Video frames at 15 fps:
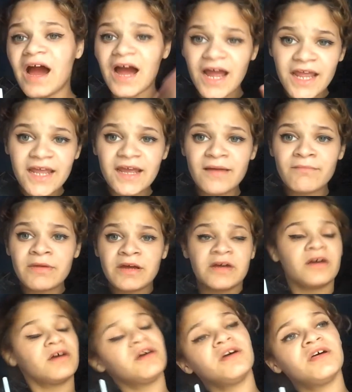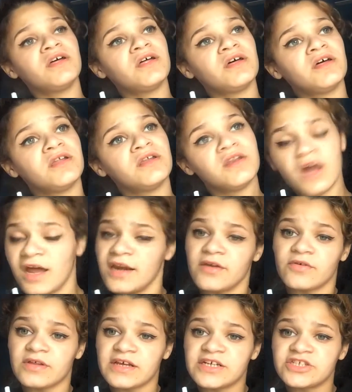I am not in a
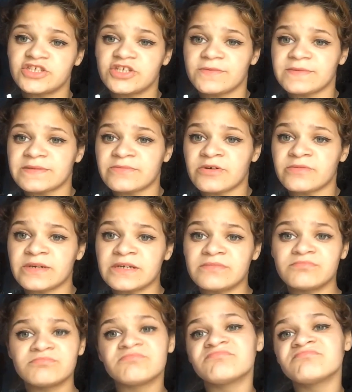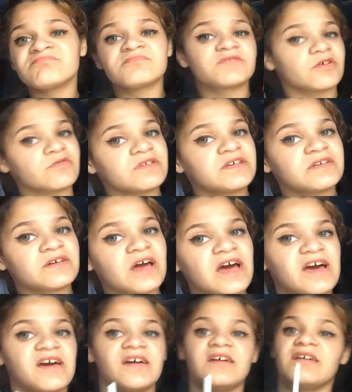relationship at the moment, don't need a
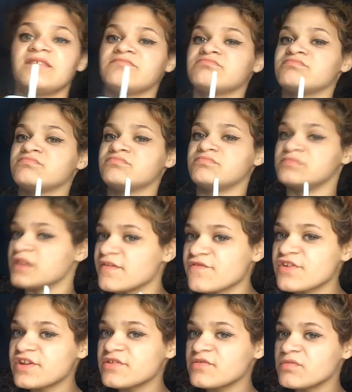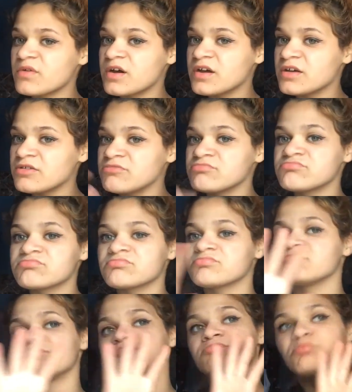guy. Never needed one.
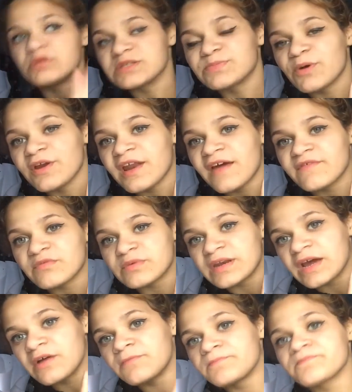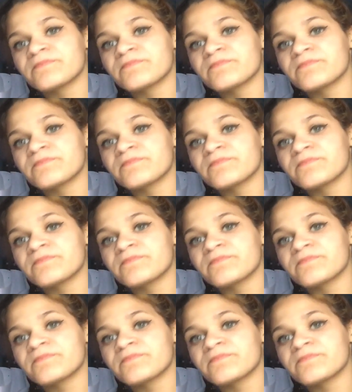What's the point in having one now?